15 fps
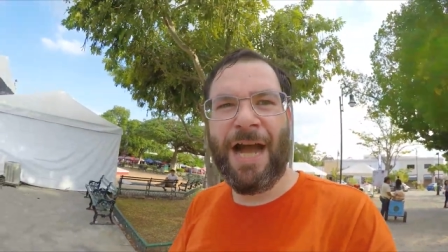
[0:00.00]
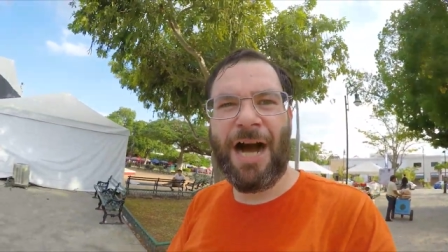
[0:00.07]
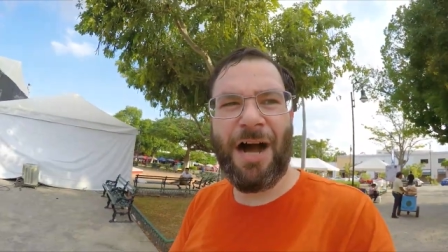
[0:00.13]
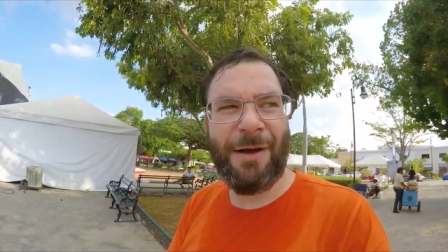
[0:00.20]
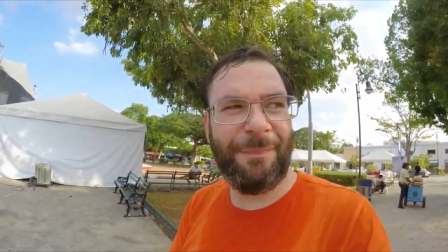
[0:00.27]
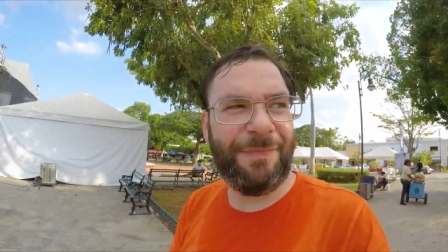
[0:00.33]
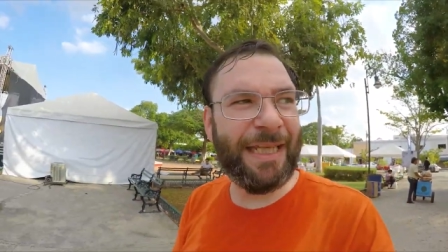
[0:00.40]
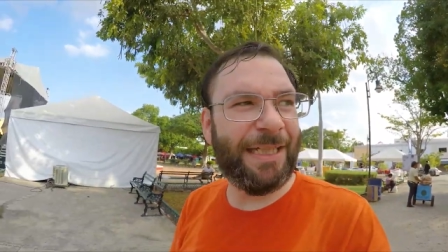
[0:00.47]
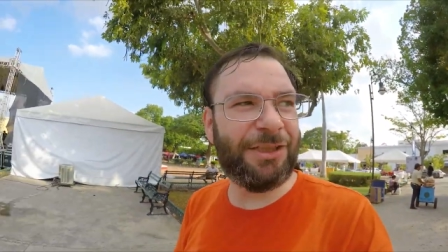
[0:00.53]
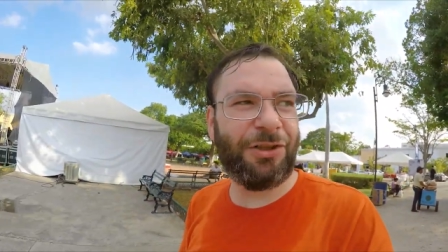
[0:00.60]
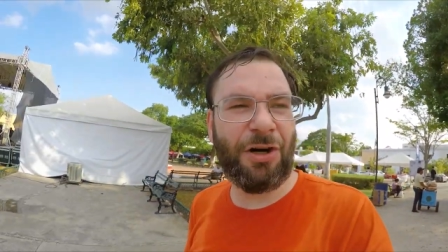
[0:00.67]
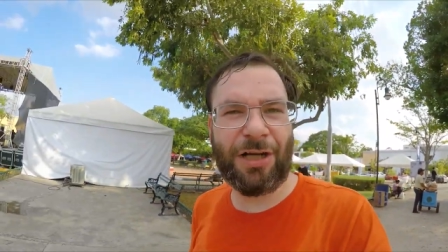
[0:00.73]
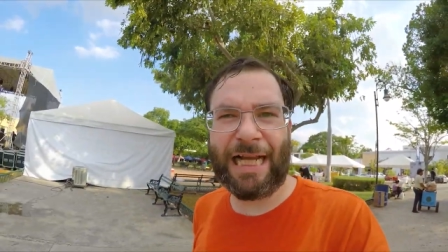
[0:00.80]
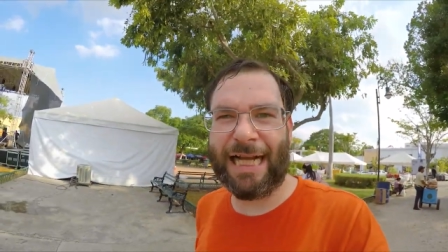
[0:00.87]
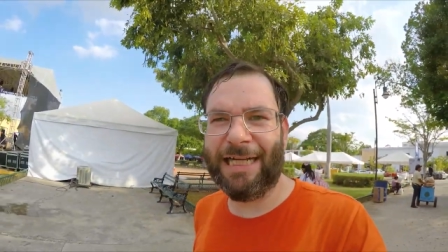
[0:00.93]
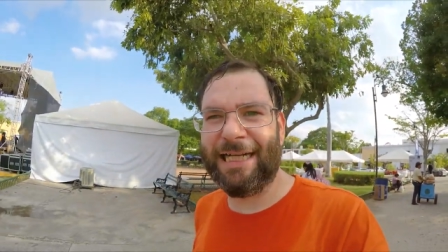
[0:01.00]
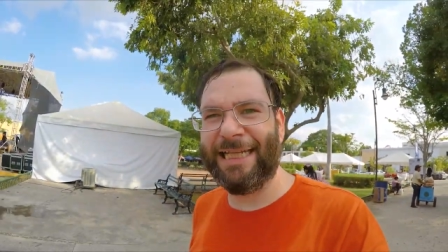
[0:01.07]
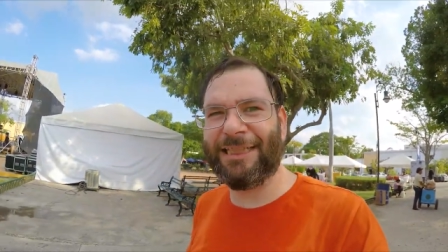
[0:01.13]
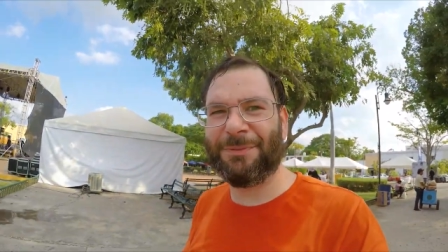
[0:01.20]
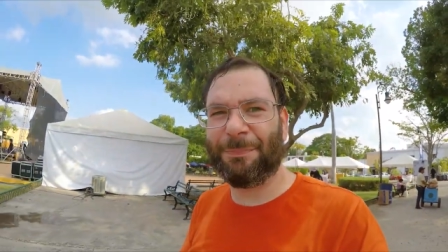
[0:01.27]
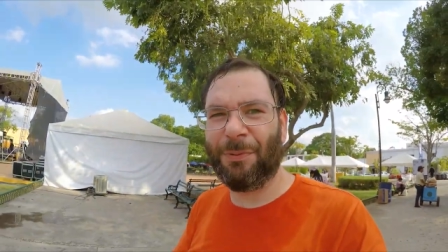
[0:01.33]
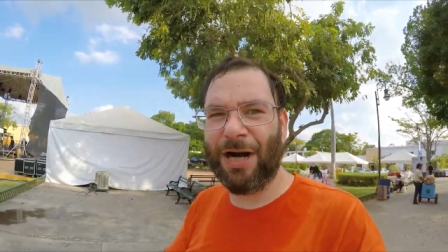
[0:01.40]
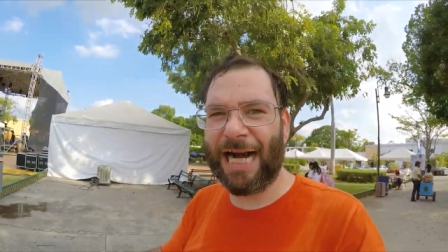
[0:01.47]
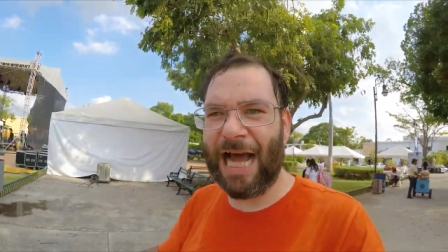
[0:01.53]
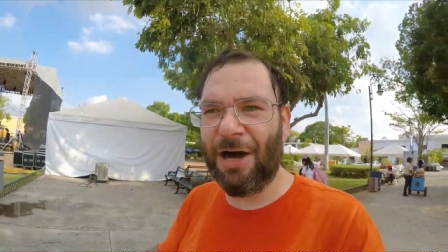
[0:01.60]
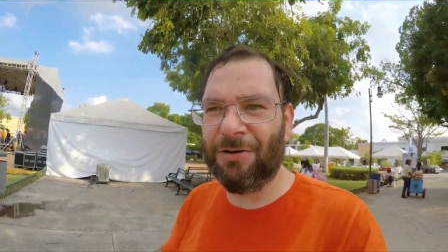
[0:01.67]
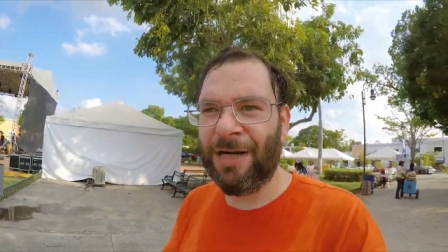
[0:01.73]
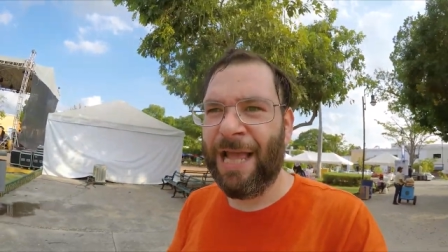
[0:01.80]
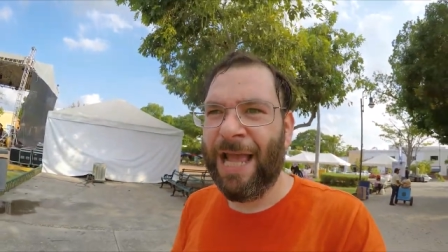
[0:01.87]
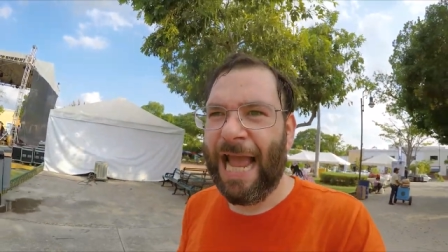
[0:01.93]
um, things are kind of like spread
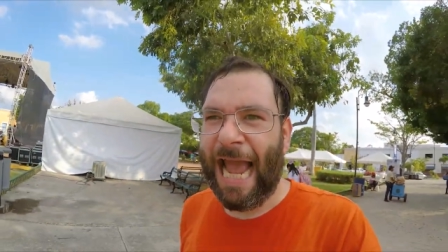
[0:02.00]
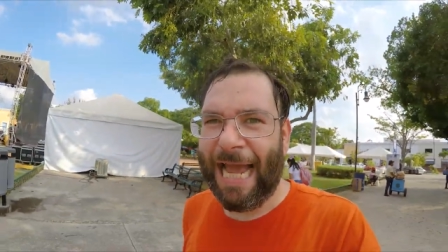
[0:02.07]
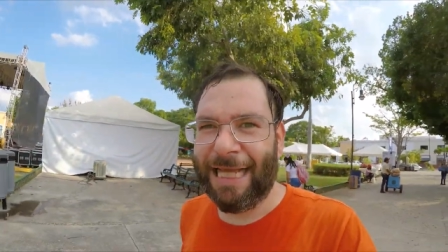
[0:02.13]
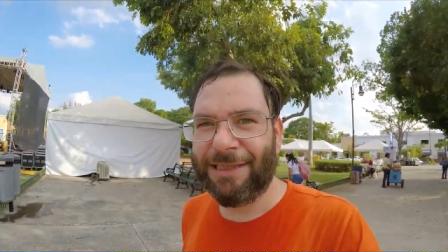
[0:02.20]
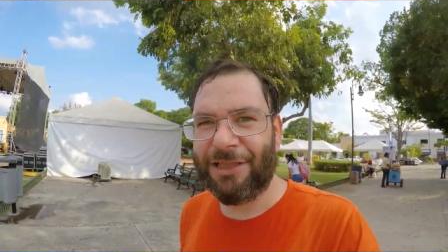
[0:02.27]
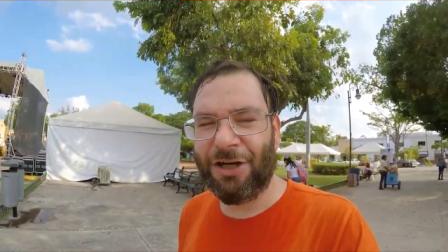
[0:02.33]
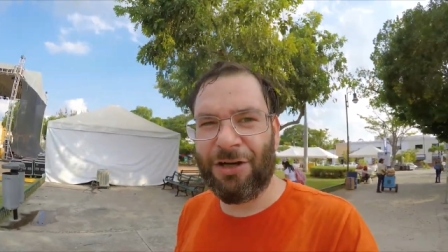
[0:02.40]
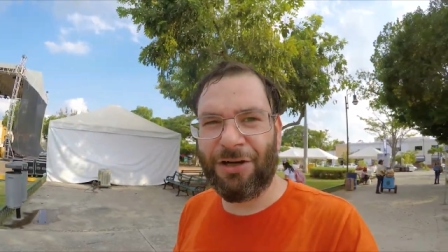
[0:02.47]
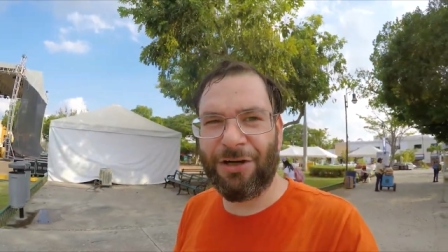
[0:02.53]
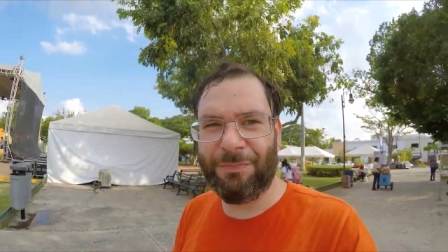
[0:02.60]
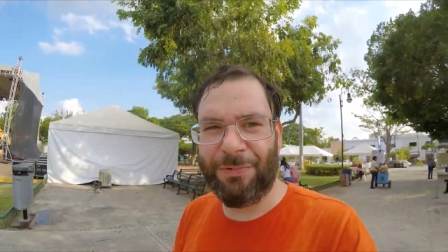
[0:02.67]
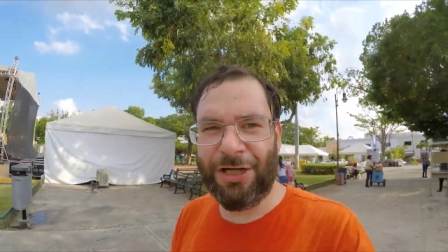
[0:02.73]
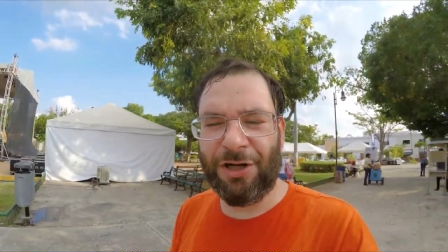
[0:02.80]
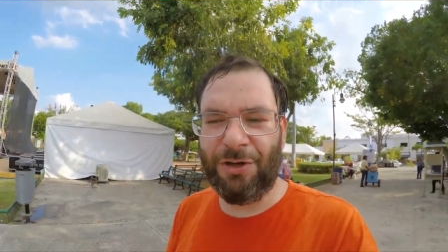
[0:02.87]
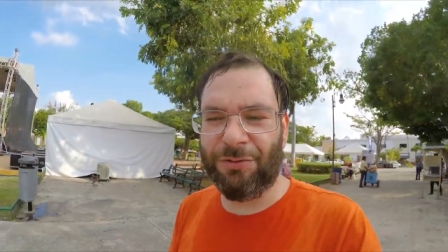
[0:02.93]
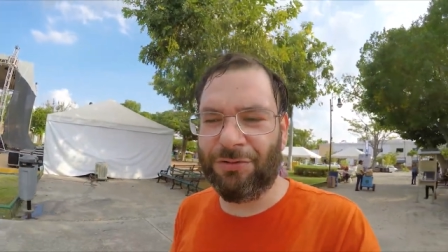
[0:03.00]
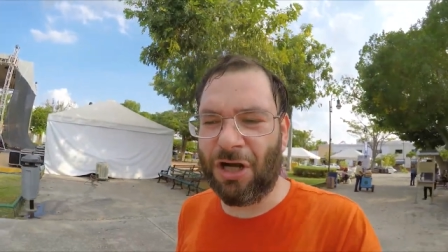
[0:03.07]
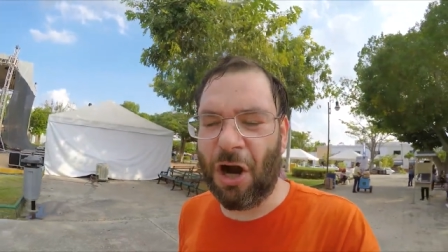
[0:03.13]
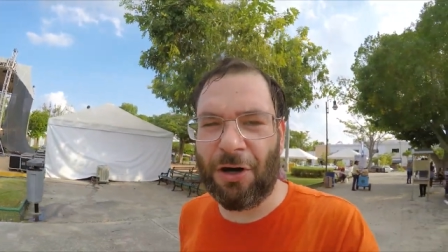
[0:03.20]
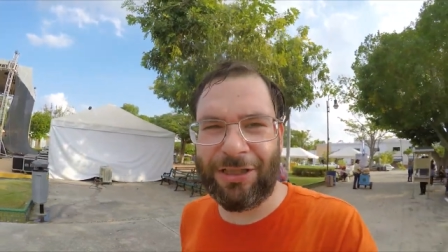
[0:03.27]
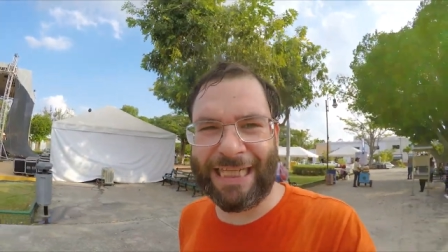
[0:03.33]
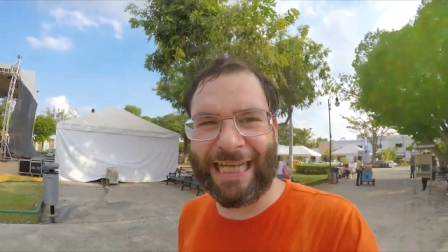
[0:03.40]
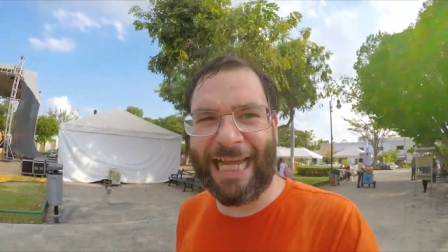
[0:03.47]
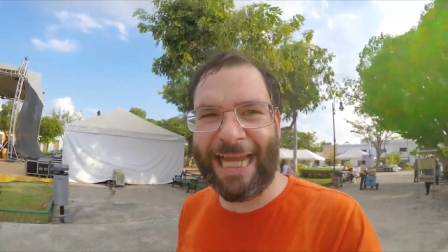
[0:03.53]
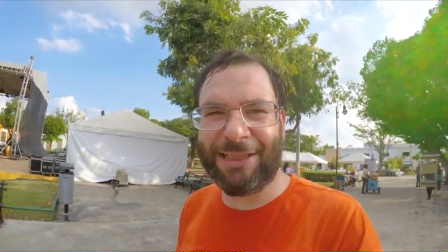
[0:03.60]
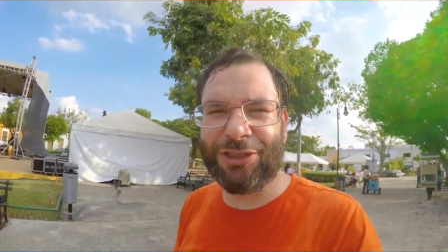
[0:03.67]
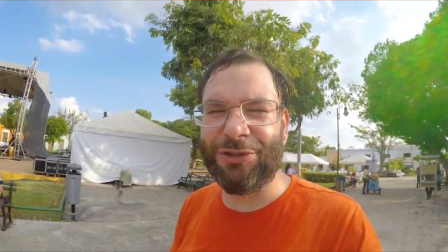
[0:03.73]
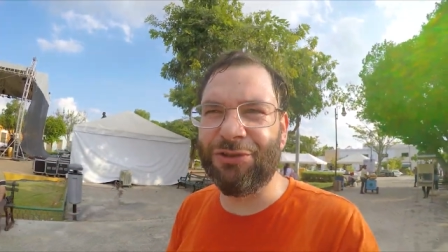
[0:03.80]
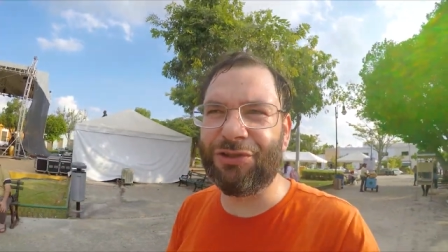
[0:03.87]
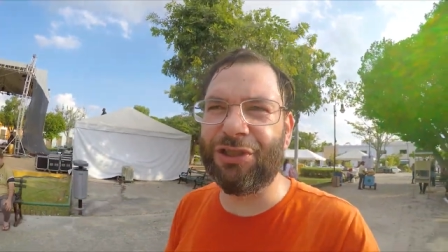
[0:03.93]
out and they're, you know, hard to
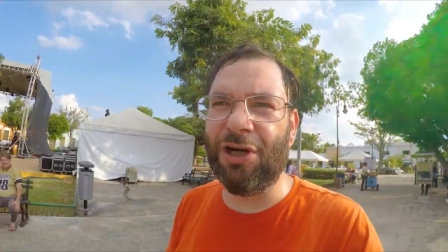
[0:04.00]
get to.